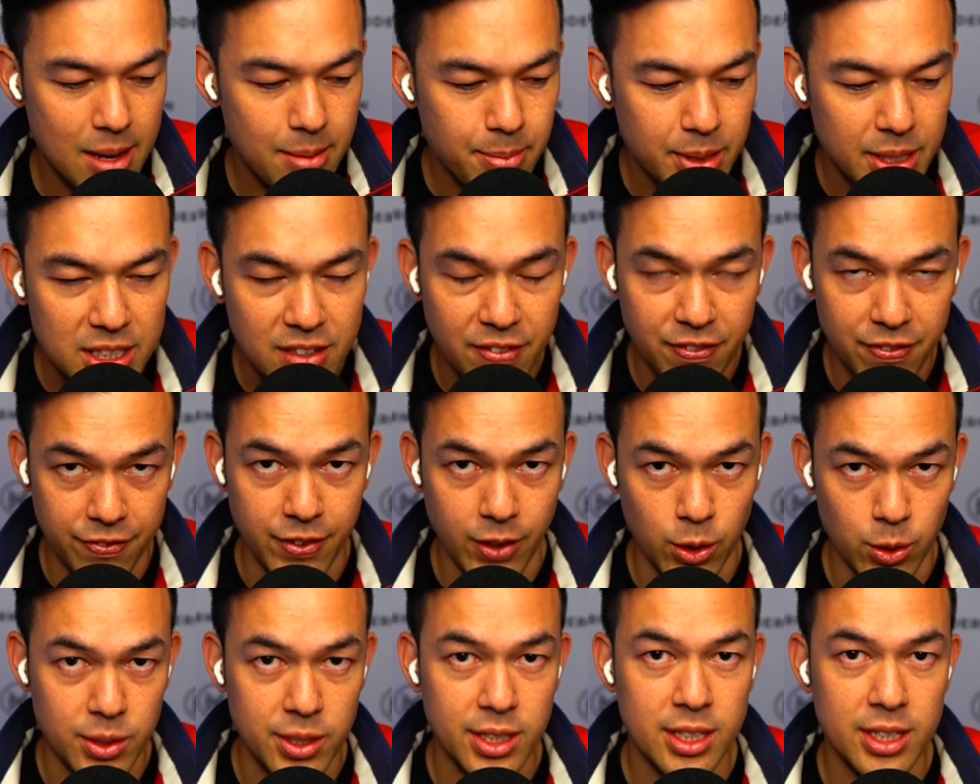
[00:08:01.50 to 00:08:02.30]
is
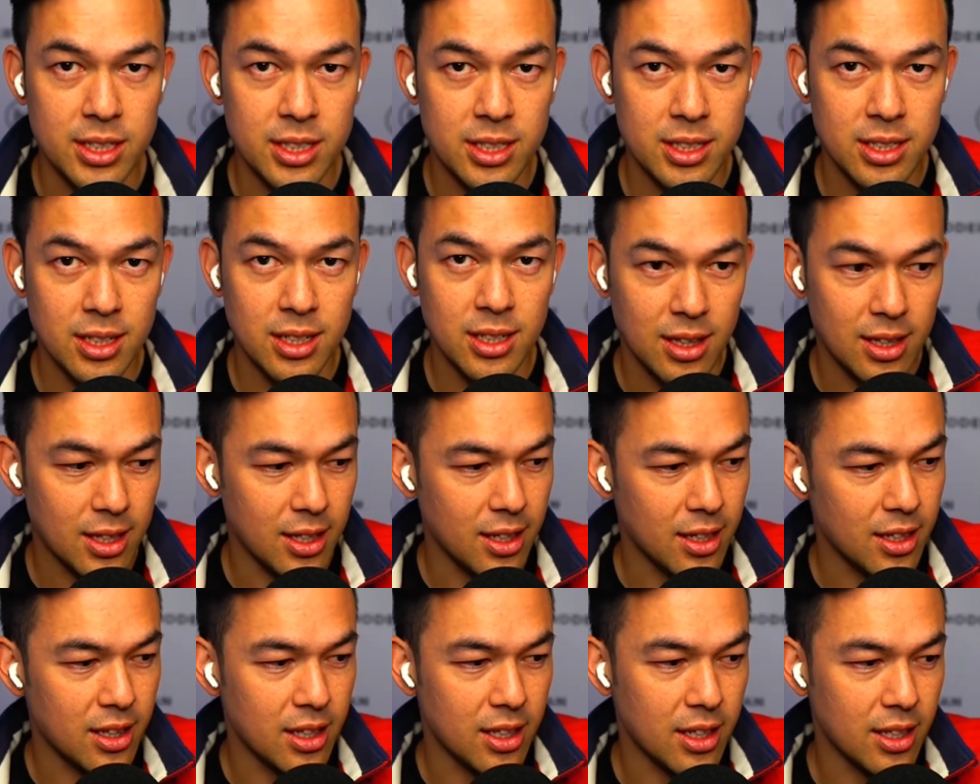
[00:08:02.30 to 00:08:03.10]
focus,
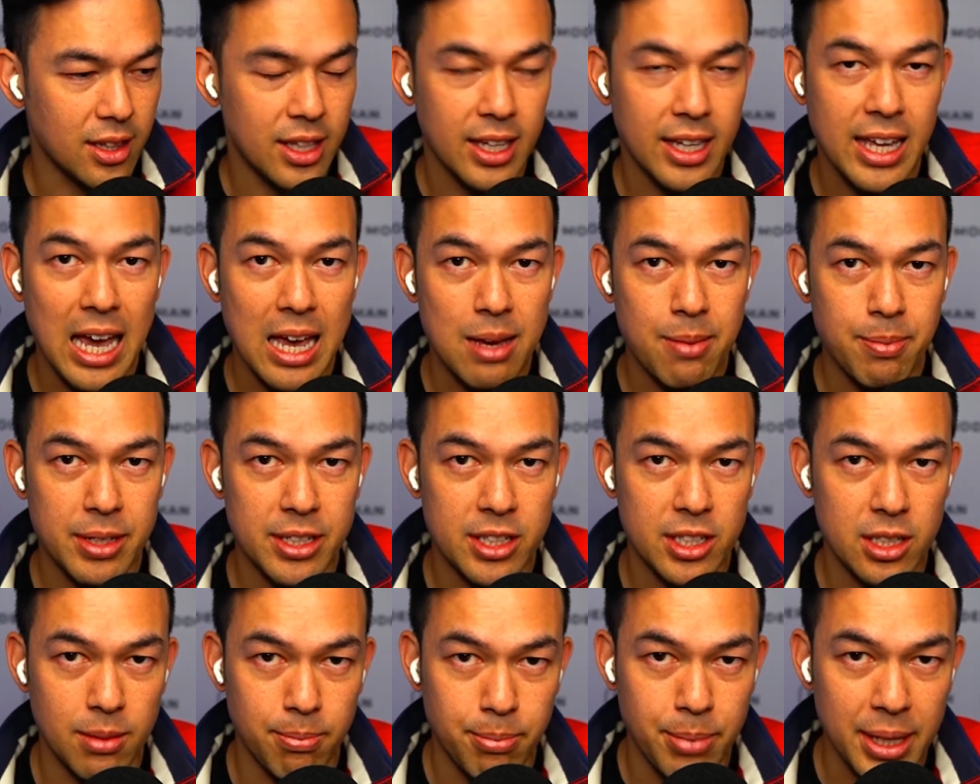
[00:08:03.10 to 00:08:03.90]
the game
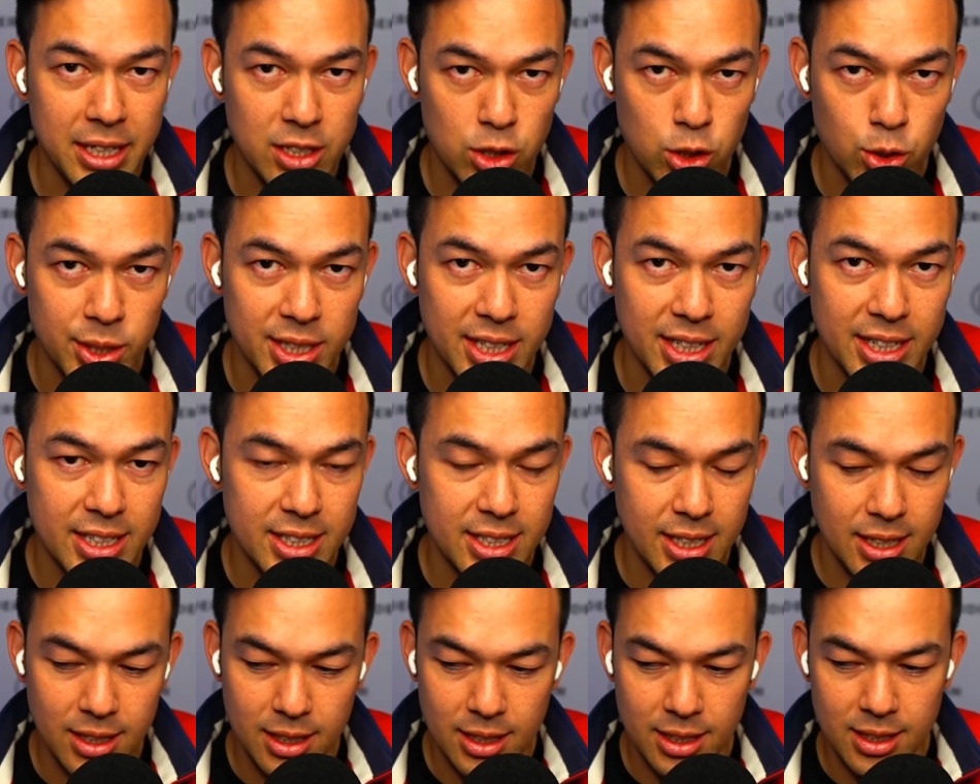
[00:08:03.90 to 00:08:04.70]
is being
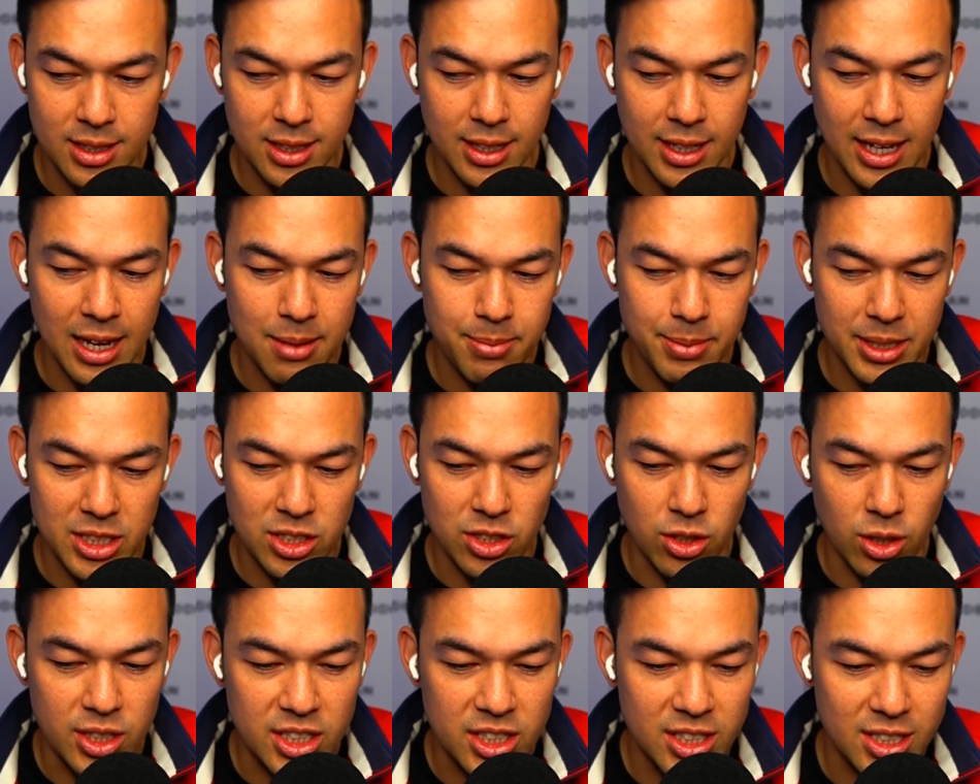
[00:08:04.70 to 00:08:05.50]
strategic, the game is
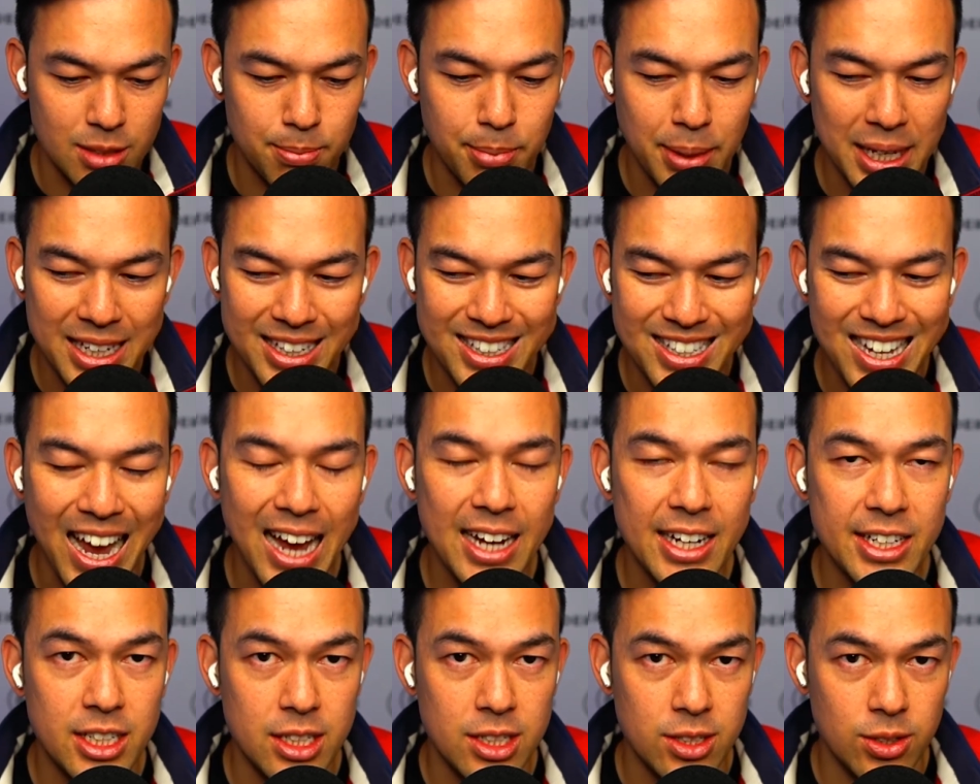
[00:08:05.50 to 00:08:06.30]
not just being
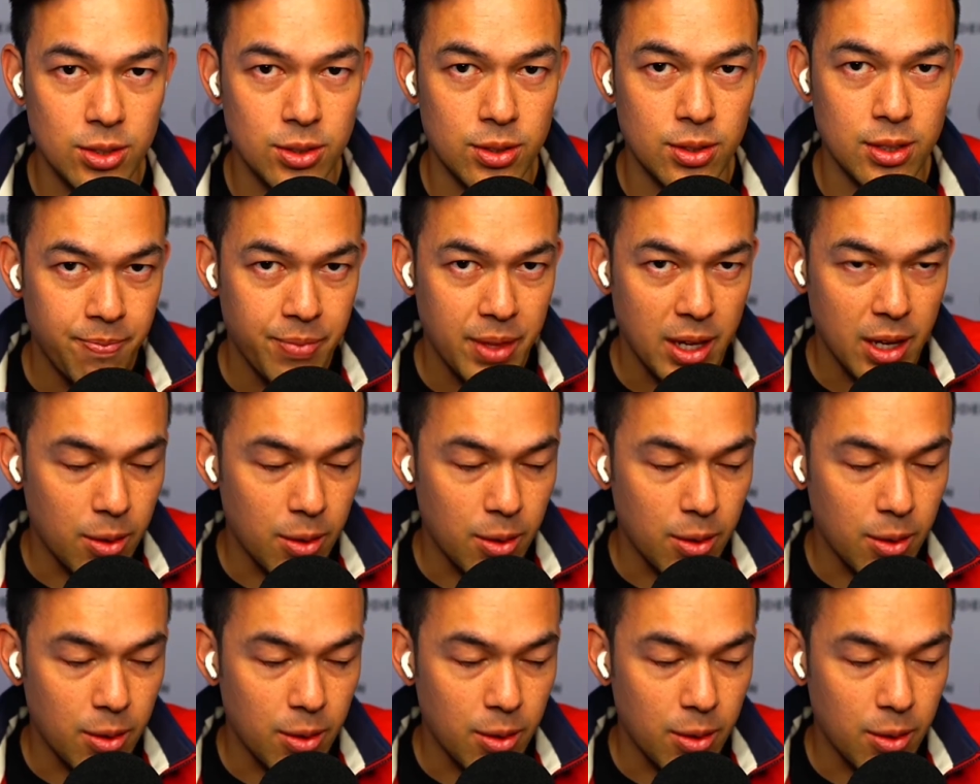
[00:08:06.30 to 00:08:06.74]
tactical.